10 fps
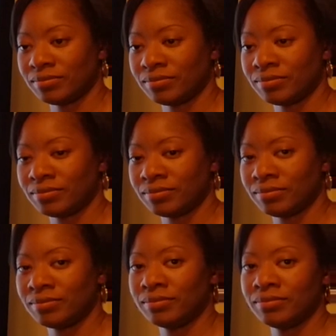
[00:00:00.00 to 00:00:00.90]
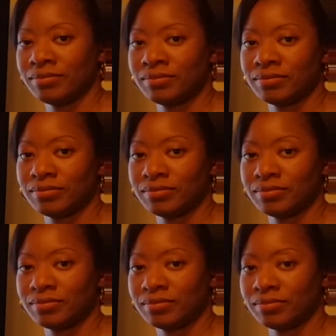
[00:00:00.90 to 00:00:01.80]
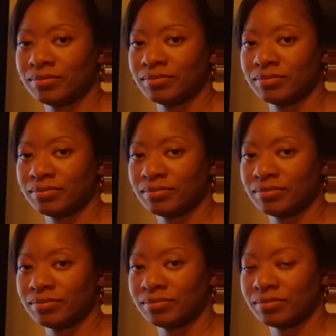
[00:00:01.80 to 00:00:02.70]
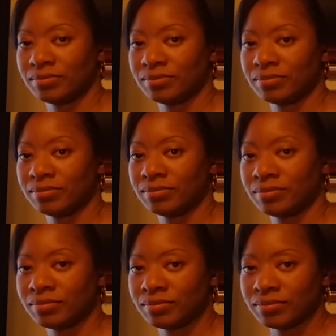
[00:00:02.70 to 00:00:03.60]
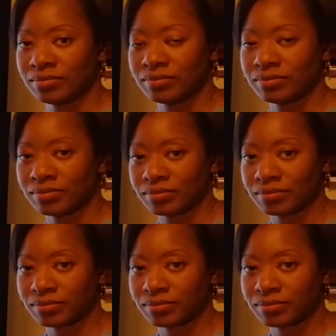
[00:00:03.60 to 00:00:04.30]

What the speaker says: This person isn't speaking.